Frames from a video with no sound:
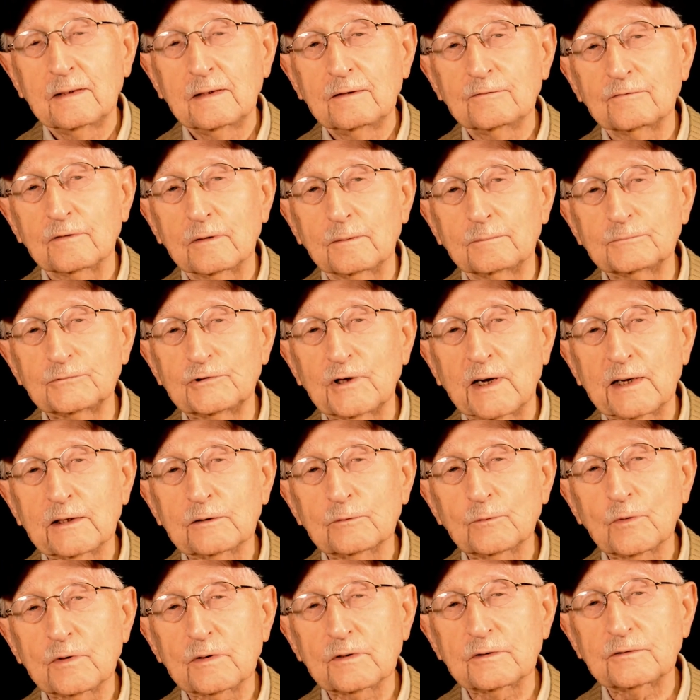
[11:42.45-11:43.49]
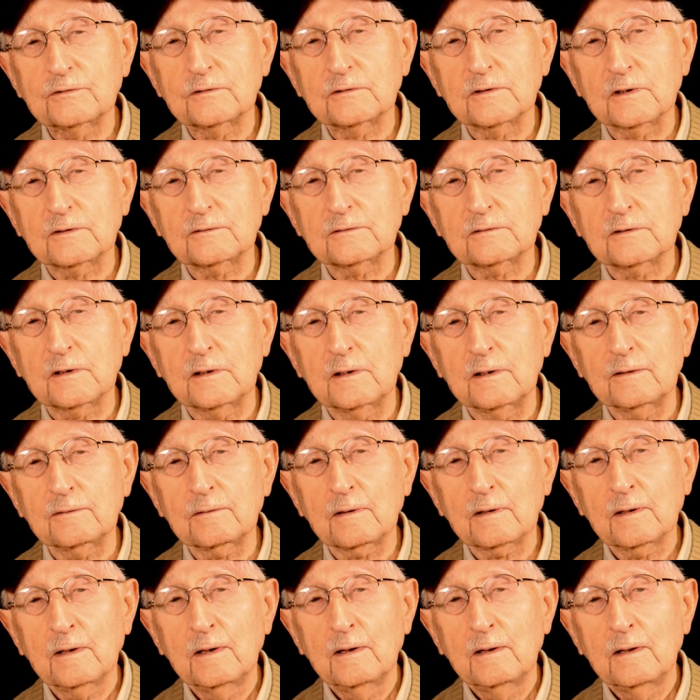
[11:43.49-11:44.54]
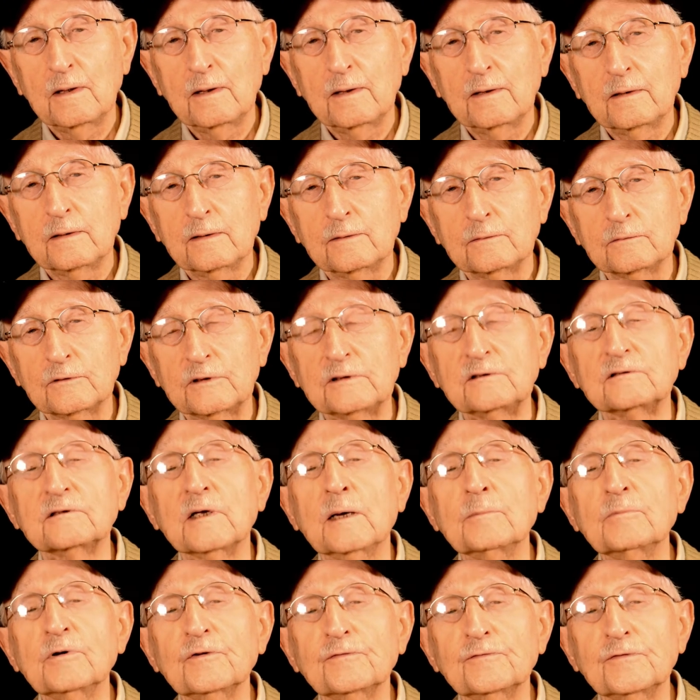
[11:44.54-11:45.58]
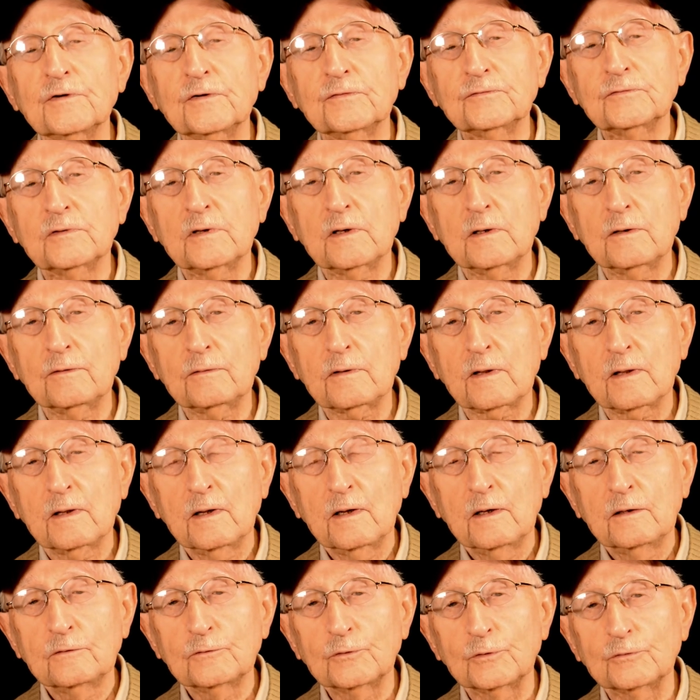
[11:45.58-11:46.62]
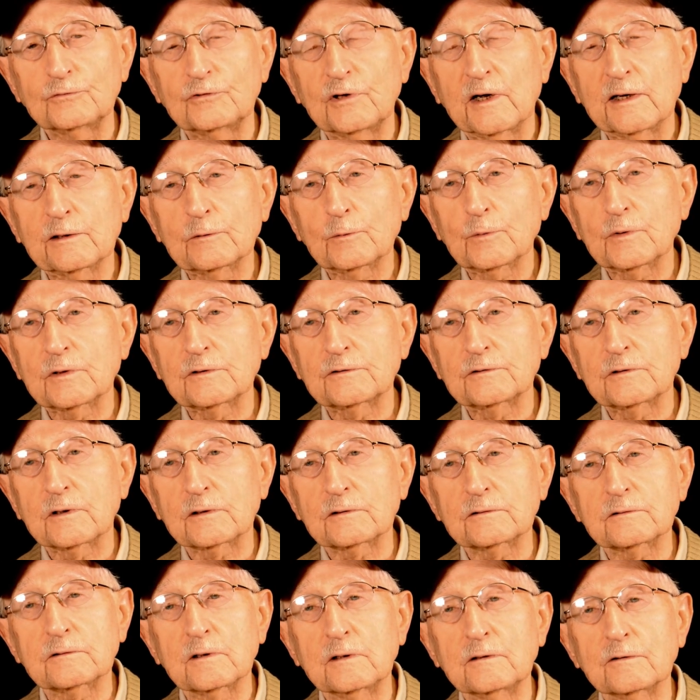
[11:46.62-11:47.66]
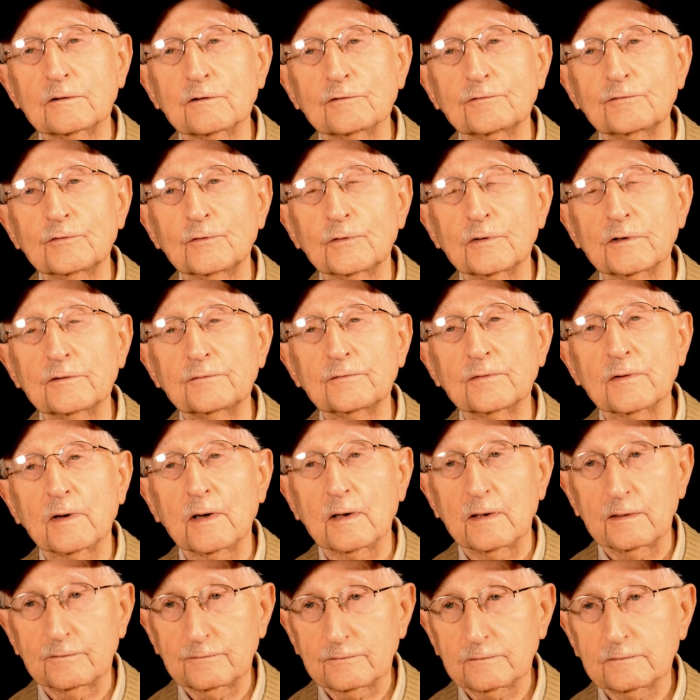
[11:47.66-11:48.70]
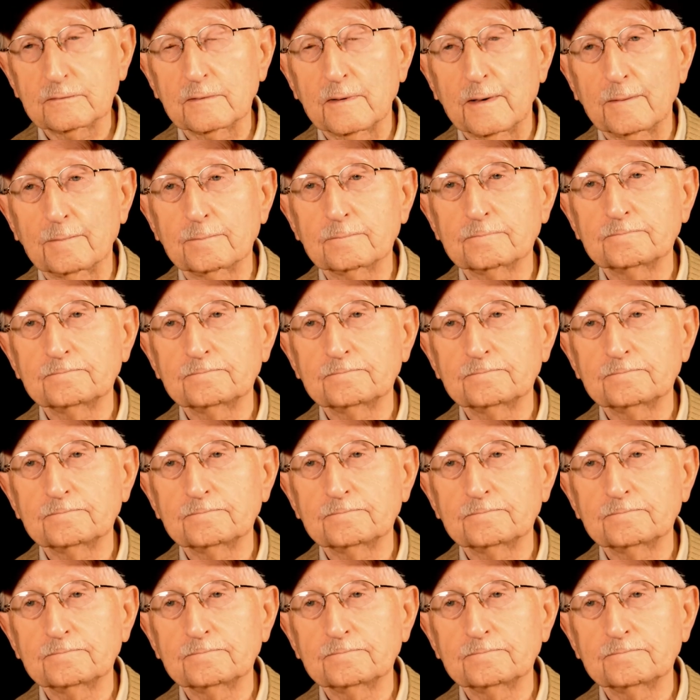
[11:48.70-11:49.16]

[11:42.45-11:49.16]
From January 16th, December 15th to January 16th of 45. Yep.